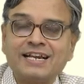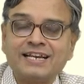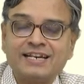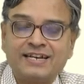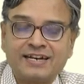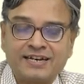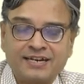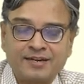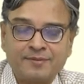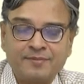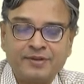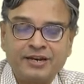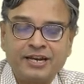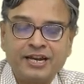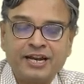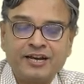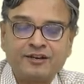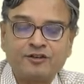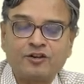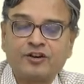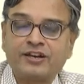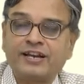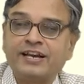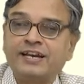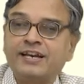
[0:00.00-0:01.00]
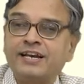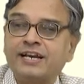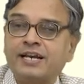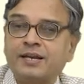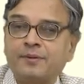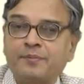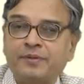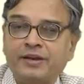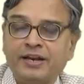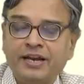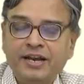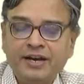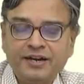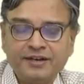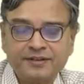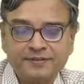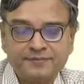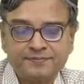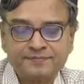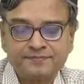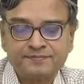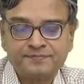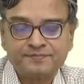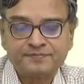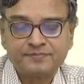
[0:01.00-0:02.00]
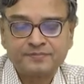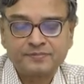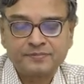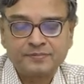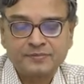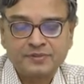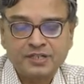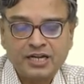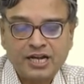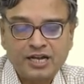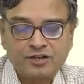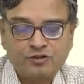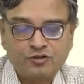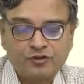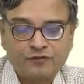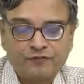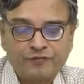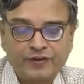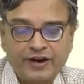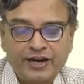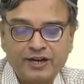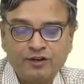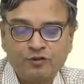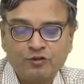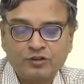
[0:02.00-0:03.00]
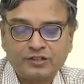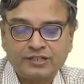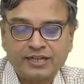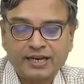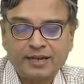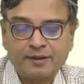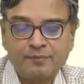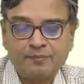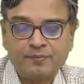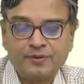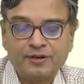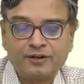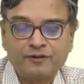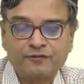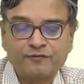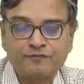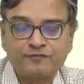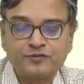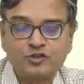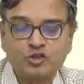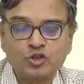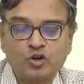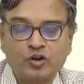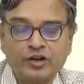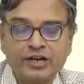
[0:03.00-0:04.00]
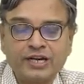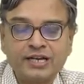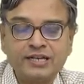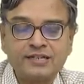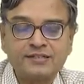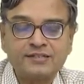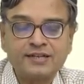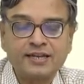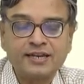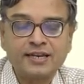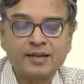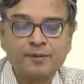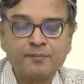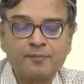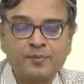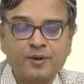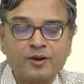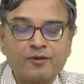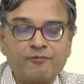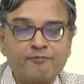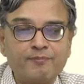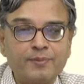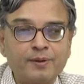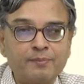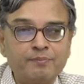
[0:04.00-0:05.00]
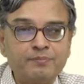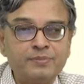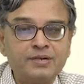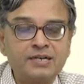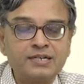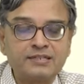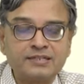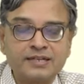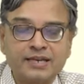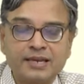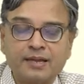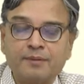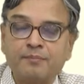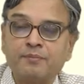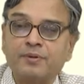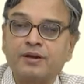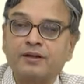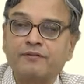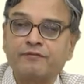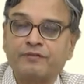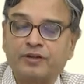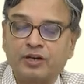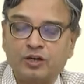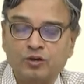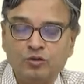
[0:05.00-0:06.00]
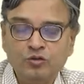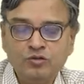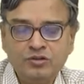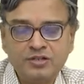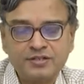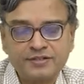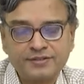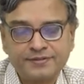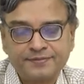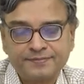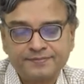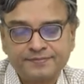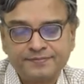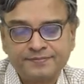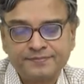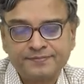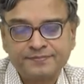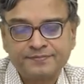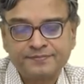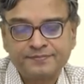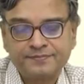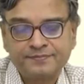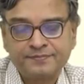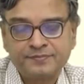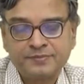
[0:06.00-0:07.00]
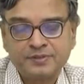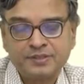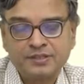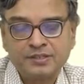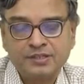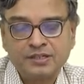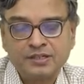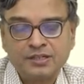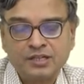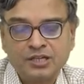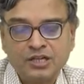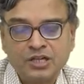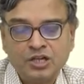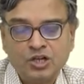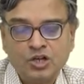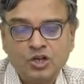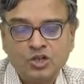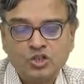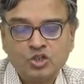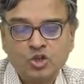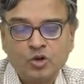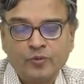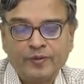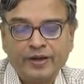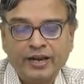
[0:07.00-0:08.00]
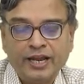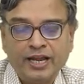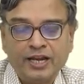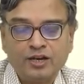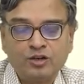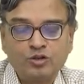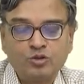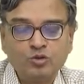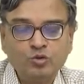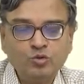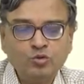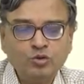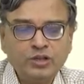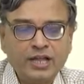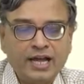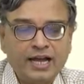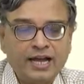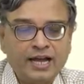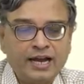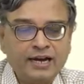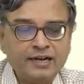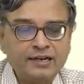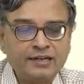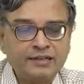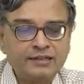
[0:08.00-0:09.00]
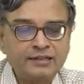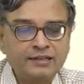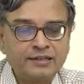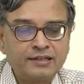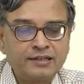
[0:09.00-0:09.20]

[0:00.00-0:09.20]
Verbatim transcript: determinate or indeterminate. I should find out the number of joints and number of members and number of unknowns. So, when I do that,